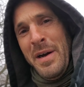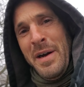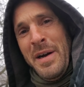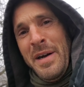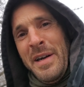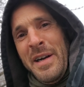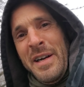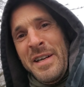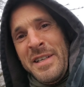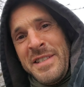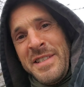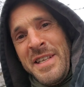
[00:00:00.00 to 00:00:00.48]
I
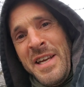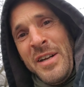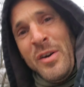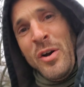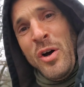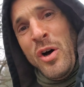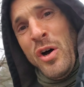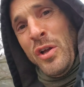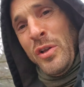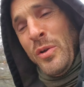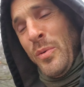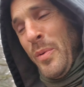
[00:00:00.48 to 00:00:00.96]
got sent
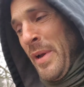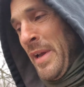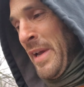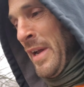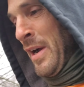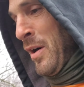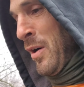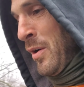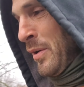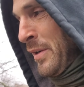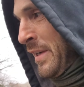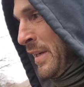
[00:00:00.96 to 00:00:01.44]
all the way
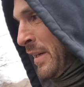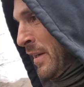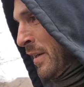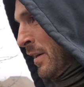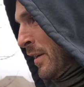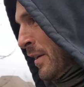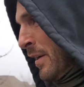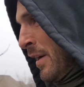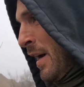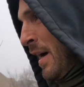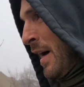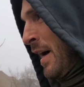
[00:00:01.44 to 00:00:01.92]
out
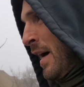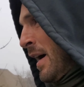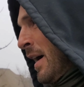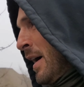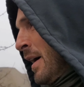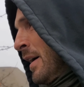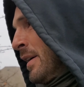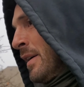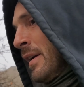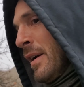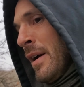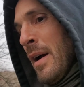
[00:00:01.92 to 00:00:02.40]
here.
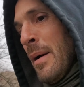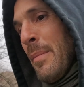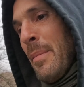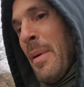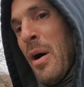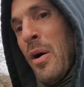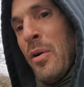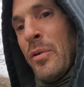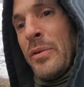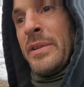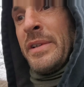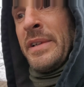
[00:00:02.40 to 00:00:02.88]
I'm
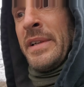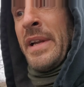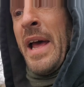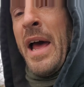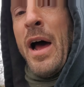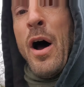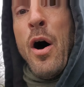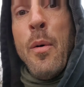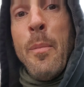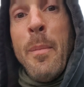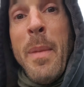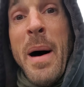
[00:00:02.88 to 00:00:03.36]
out in
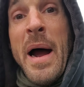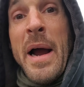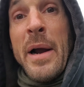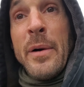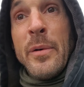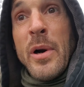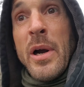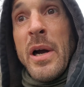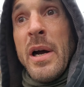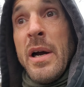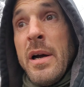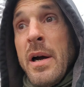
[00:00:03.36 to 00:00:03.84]

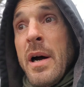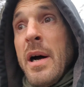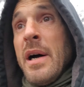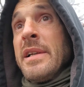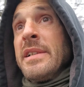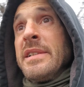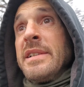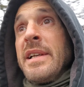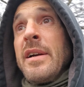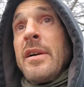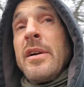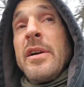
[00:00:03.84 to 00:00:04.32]
Elmira,
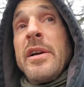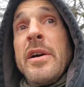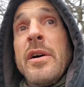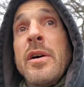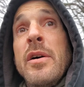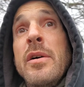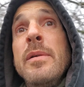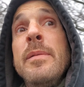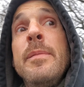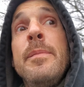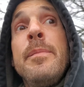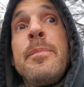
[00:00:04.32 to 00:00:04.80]

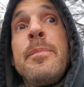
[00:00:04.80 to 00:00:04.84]
Ontario.